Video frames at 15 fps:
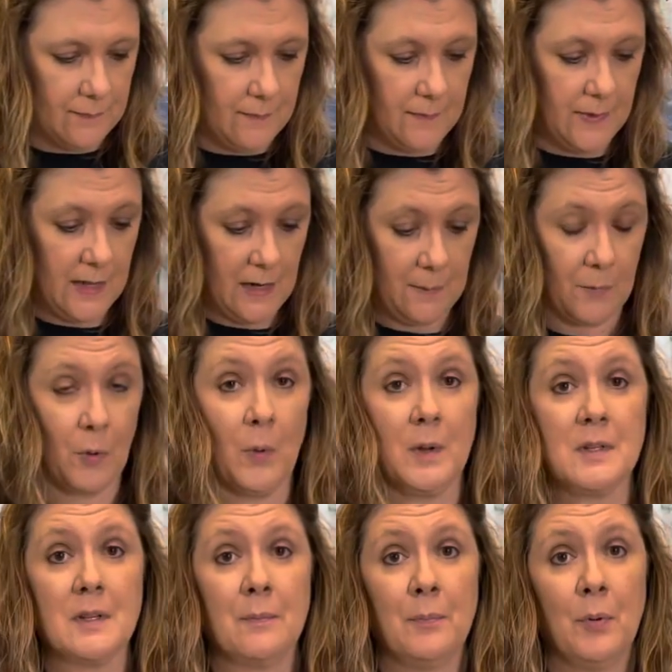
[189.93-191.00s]
Then I'm going
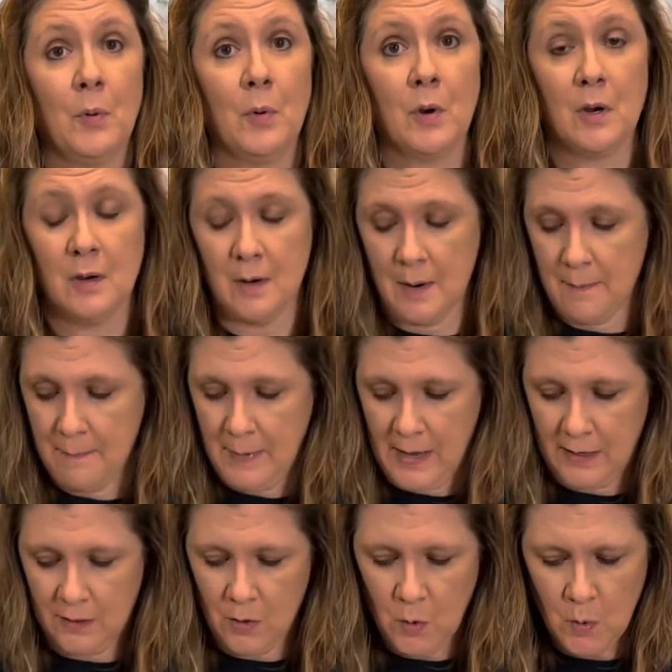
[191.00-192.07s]
to pour my
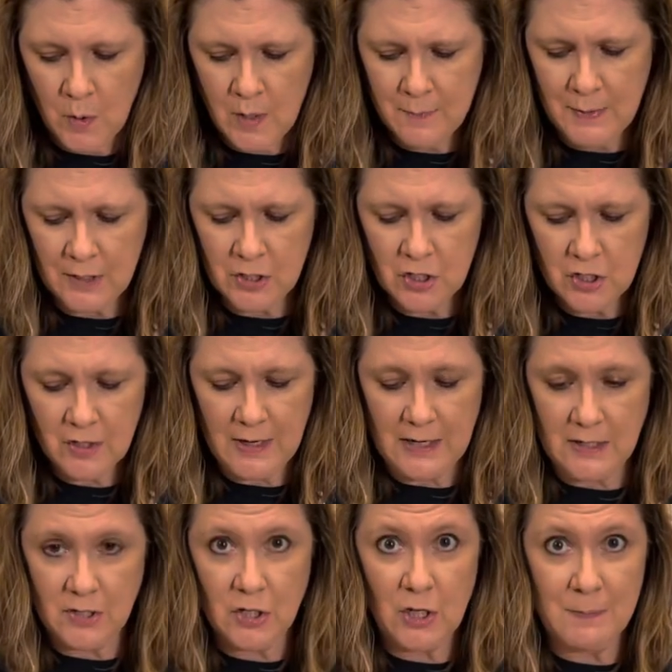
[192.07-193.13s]
corn mixture
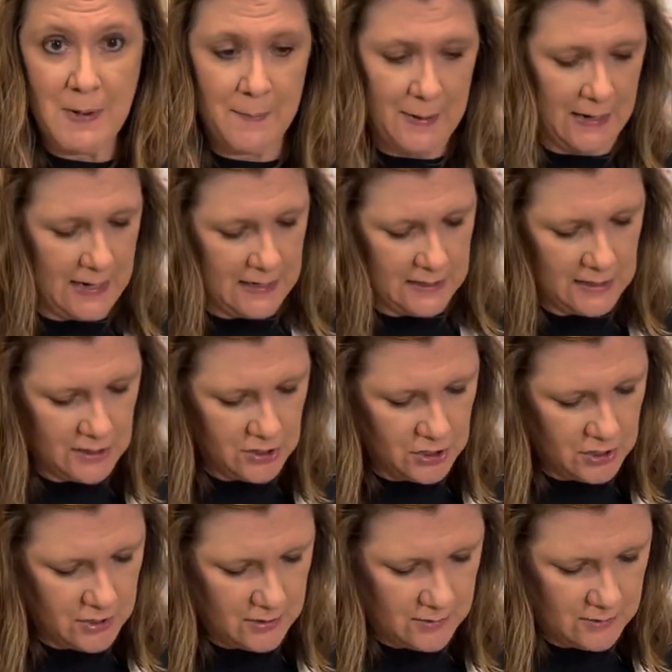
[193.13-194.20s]
into my baking dish.